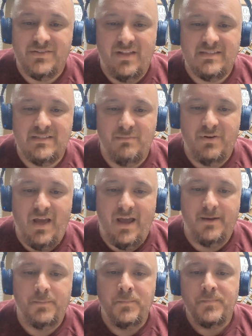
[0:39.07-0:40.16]
So that's number
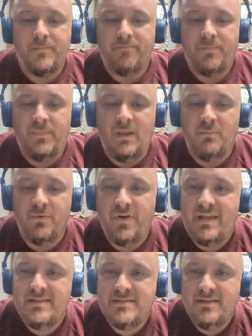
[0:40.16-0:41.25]
nine. Number
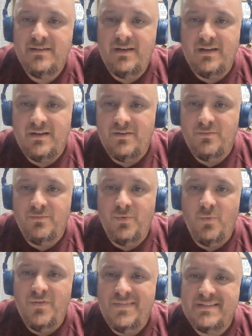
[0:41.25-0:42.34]
eight, uh, the
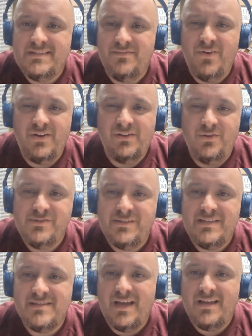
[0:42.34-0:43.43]
one that's very
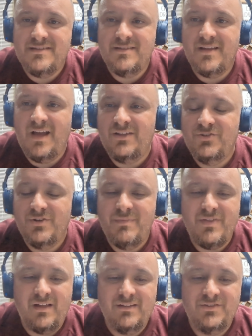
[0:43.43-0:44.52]
loosely tied to the Conjuring
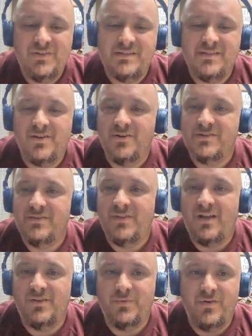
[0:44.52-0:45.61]
mythology, is The Curse of
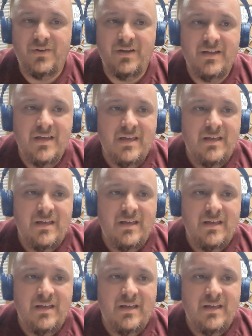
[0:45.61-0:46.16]
La Llorona.